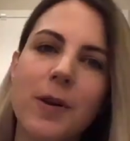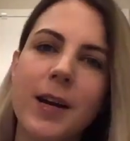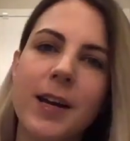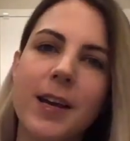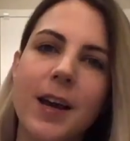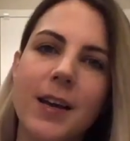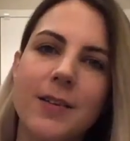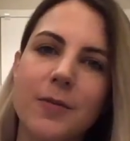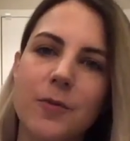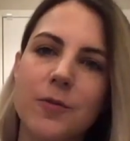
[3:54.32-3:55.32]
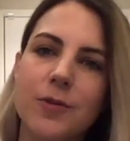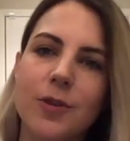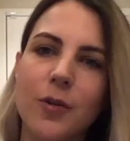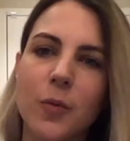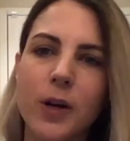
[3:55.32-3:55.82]
I, I
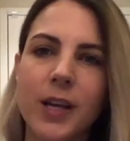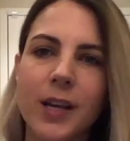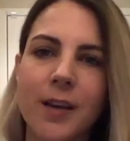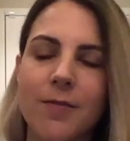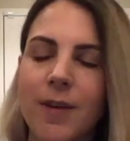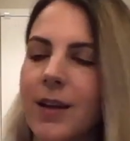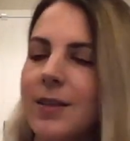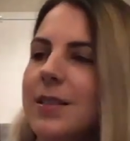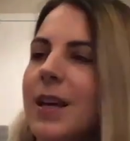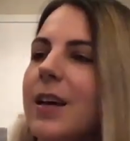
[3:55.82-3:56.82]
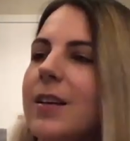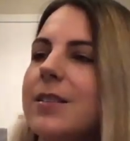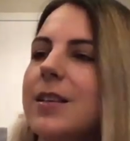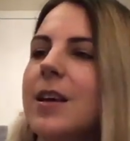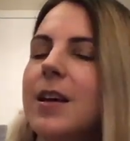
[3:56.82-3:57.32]
started working at Vine
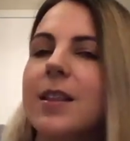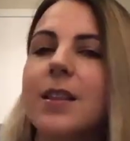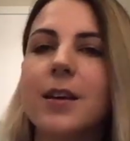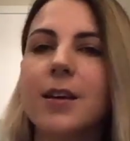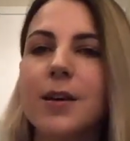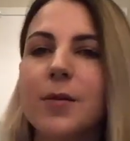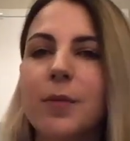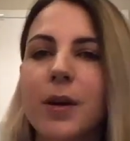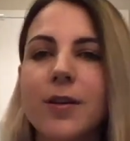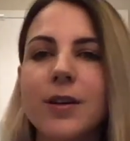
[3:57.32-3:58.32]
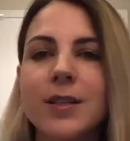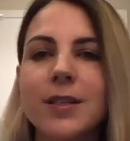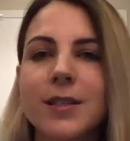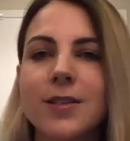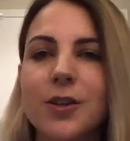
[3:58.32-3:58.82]
Styles, the brother and
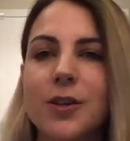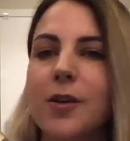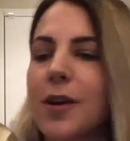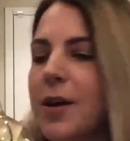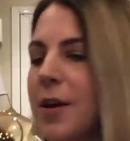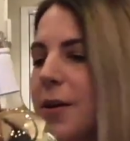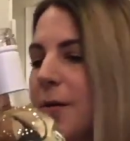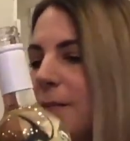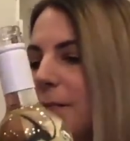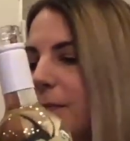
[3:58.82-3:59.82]
sister um,